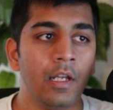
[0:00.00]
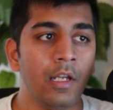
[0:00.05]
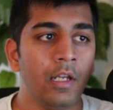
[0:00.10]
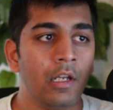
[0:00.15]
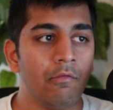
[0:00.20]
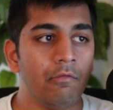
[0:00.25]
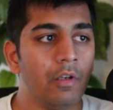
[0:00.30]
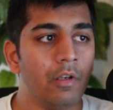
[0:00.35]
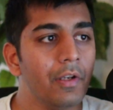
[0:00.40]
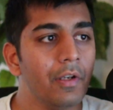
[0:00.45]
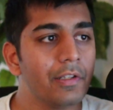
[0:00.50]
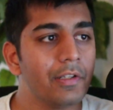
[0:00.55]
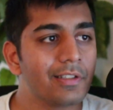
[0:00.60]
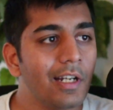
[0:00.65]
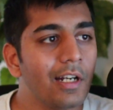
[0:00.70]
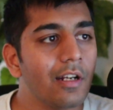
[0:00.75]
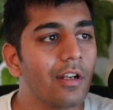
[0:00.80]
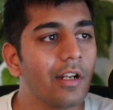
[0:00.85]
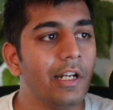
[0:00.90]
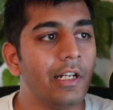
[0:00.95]
we will
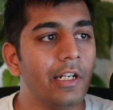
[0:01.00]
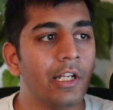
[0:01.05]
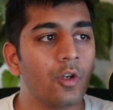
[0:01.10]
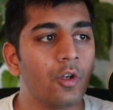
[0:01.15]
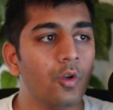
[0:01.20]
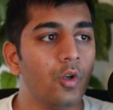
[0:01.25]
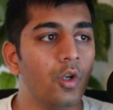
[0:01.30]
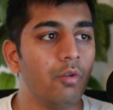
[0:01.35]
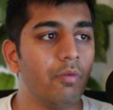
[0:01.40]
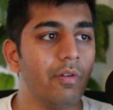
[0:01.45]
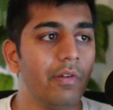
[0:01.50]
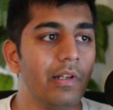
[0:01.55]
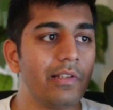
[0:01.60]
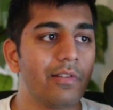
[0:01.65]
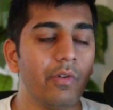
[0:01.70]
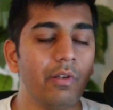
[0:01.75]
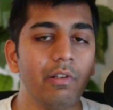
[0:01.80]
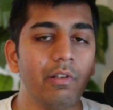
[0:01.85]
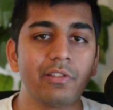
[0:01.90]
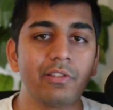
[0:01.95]
start writing code. We
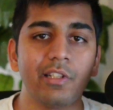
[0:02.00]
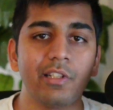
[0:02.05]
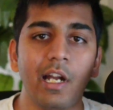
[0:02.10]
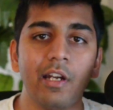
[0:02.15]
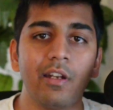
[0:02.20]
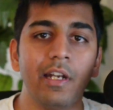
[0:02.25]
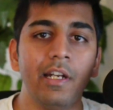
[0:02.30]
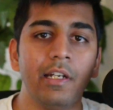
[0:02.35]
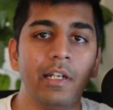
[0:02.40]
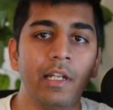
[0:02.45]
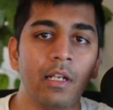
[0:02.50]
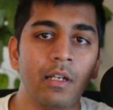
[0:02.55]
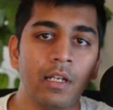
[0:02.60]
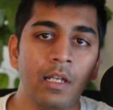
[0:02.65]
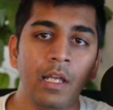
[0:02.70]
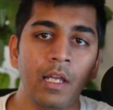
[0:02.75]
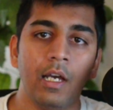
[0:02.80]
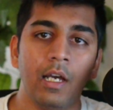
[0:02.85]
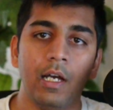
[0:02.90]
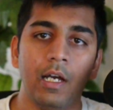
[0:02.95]
will start writing
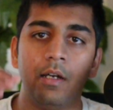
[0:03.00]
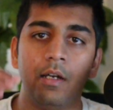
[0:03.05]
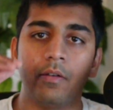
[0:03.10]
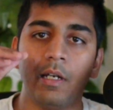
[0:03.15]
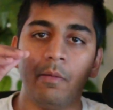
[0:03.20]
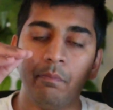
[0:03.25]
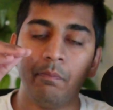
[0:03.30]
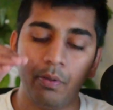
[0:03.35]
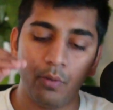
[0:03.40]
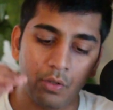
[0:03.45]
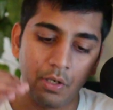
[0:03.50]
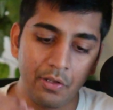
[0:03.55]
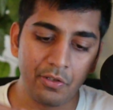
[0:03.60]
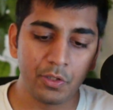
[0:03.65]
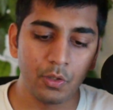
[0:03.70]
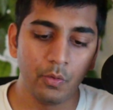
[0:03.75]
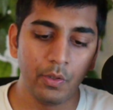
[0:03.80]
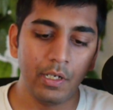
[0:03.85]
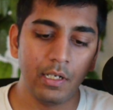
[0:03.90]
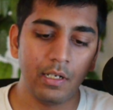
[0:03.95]
components
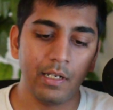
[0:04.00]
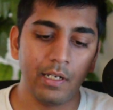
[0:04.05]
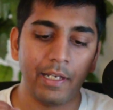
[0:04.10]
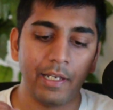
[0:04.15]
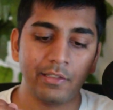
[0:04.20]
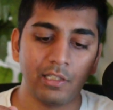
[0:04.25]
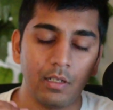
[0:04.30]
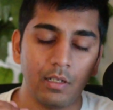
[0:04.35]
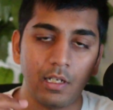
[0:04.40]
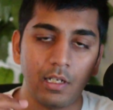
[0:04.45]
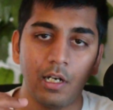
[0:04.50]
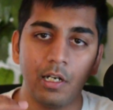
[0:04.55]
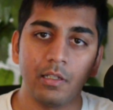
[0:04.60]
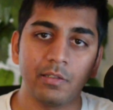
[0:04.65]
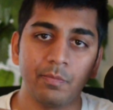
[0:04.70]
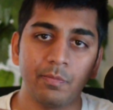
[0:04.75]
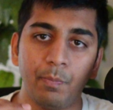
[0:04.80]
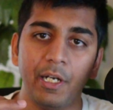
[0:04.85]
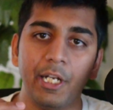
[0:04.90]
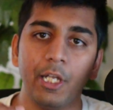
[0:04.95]
to it, like some
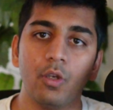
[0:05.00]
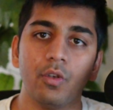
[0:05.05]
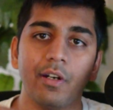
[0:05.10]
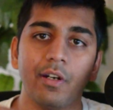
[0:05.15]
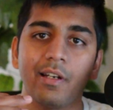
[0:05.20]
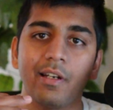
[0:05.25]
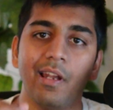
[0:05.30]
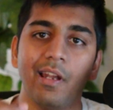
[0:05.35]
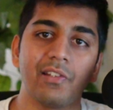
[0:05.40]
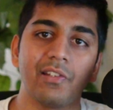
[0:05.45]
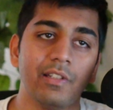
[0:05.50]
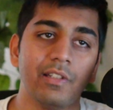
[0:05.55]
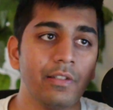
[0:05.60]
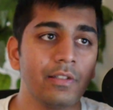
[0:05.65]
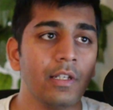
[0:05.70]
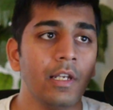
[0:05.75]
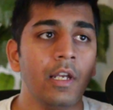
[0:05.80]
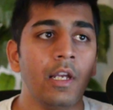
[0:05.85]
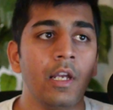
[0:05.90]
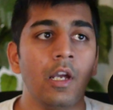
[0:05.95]
particular classes.
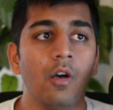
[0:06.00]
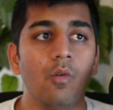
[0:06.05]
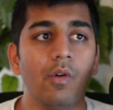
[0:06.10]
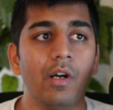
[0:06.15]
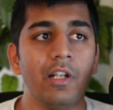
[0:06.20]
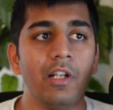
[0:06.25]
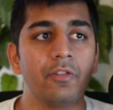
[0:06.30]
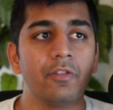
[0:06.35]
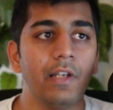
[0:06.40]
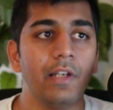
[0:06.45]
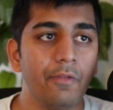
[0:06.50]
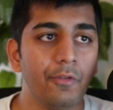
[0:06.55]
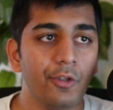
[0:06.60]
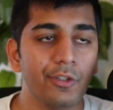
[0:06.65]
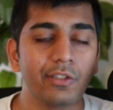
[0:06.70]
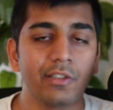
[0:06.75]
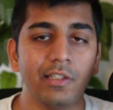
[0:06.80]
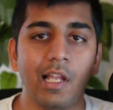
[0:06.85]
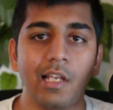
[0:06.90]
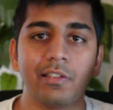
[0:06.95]
Once we have those
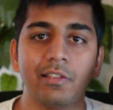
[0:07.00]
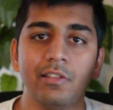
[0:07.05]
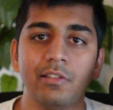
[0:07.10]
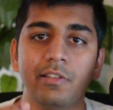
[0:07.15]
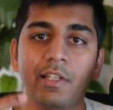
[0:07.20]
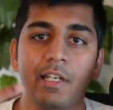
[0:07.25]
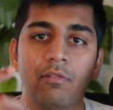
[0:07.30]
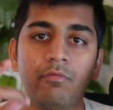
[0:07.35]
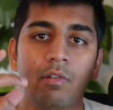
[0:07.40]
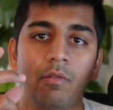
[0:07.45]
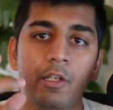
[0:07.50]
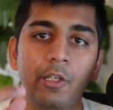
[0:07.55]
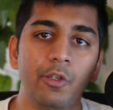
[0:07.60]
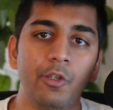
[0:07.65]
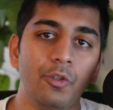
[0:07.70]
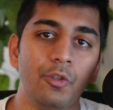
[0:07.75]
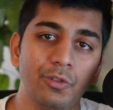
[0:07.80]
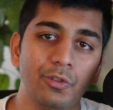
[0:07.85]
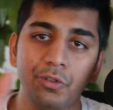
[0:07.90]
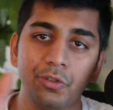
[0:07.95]
classes, then we will
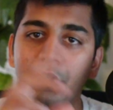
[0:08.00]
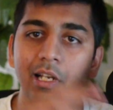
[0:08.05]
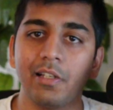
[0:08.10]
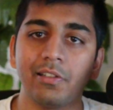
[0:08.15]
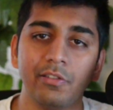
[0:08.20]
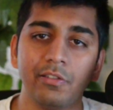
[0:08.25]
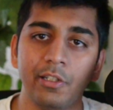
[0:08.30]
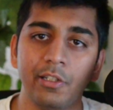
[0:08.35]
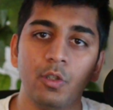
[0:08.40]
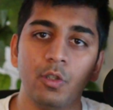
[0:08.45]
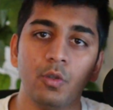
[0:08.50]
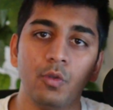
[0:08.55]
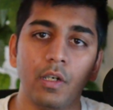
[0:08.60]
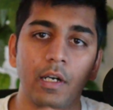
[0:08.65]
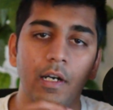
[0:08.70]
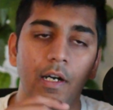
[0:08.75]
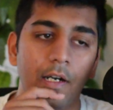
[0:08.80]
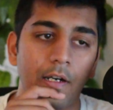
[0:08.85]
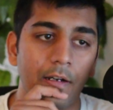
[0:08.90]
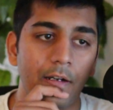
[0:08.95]
use those classes into
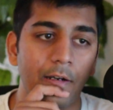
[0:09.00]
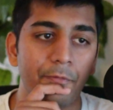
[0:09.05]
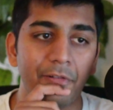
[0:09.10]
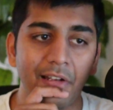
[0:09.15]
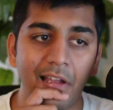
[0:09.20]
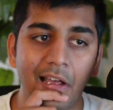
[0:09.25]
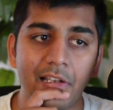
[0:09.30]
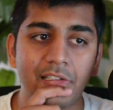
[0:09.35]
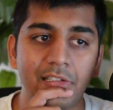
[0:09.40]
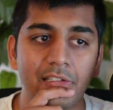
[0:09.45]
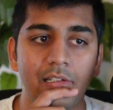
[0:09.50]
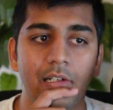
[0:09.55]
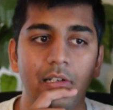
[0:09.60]
a Flask